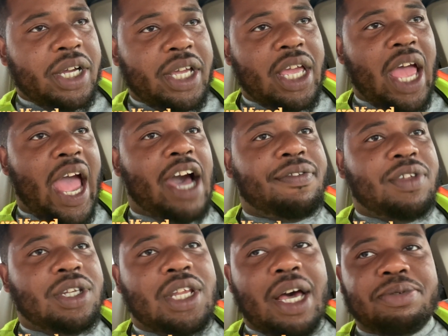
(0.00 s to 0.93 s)
and have
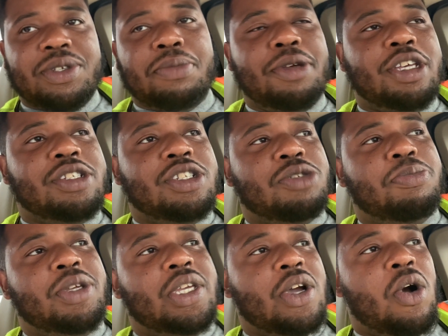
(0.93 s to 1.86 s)
the dumpster business
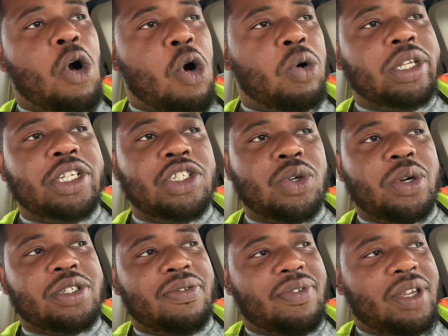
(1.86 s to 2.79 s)
be your only
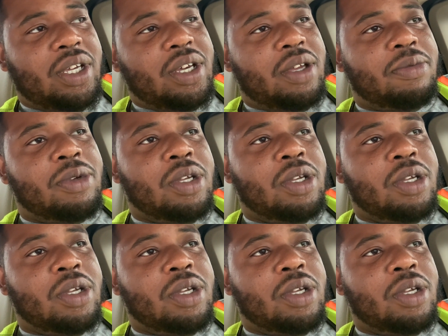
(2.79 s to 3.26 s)
source of income.